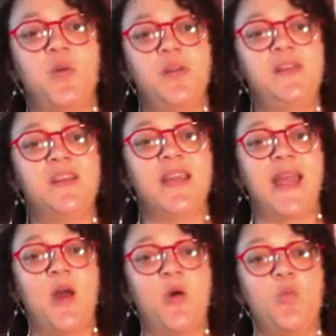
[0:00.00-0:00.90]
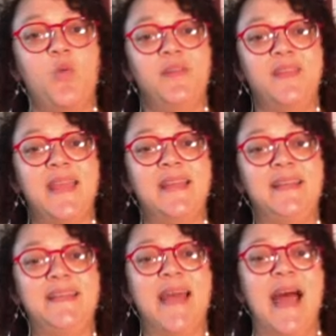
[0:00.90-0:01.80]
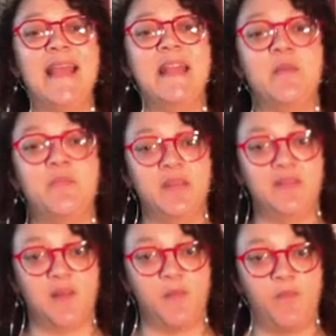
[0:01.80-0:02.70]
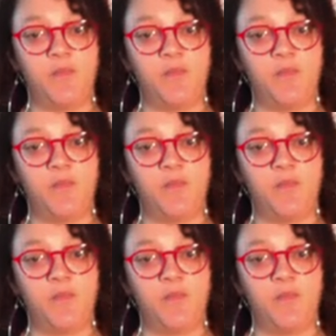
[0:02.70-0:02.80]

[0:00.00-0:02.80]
pointing out was a dynamism.